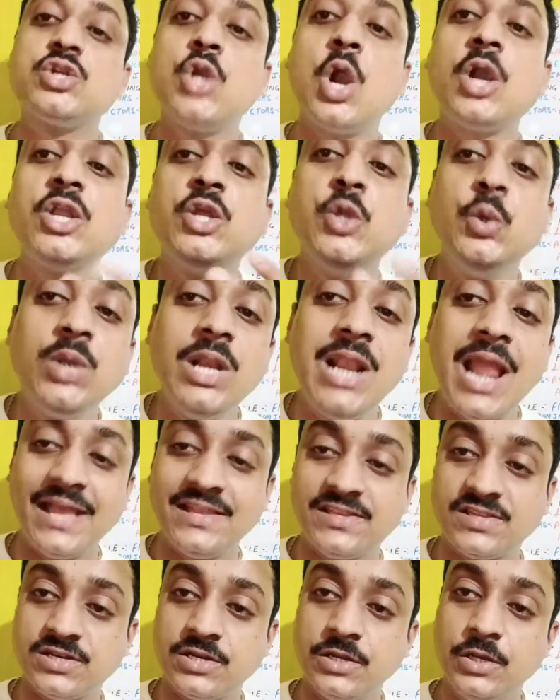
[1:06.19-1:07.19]
not
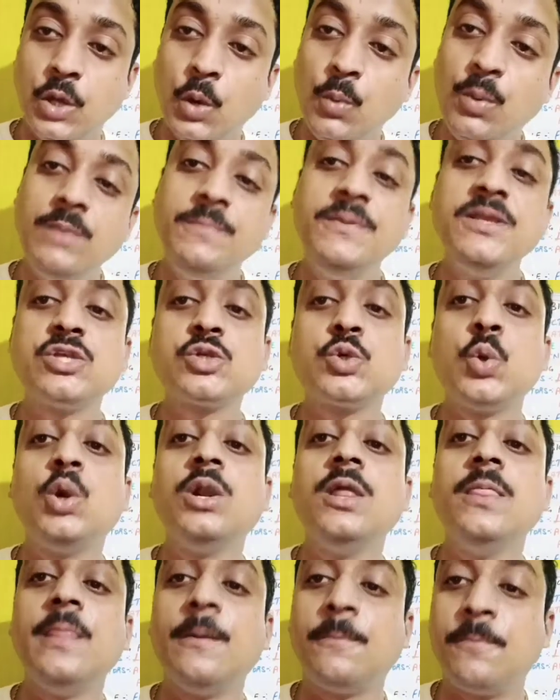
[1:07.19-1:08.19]
utilized will be stored
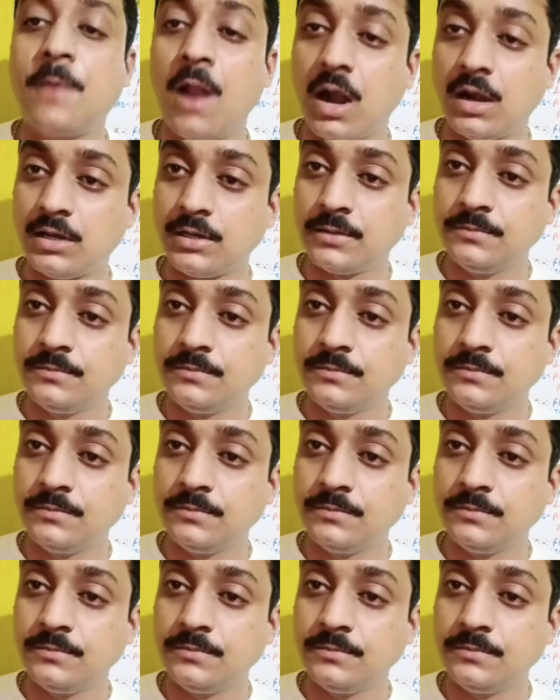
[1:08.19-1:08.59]
in the plant